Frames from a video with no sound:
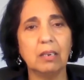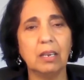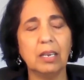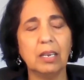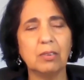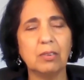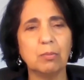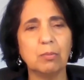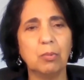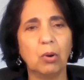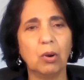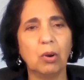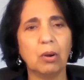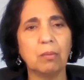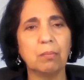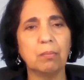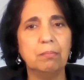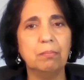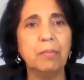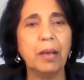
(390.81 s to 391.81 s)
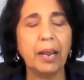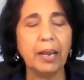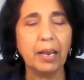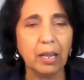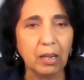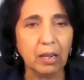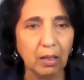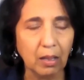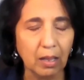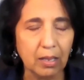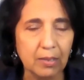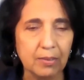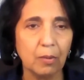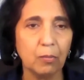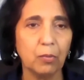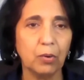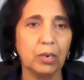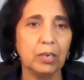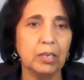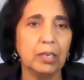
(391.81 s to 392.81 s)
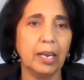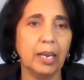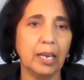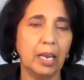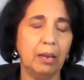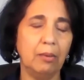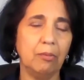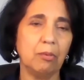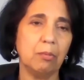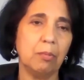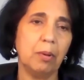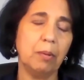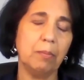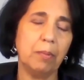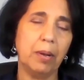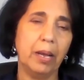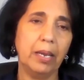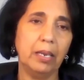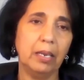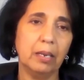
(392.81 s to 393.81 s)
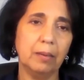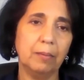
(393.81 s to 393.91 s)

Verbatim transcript: it's more medical is a word that came to my mind.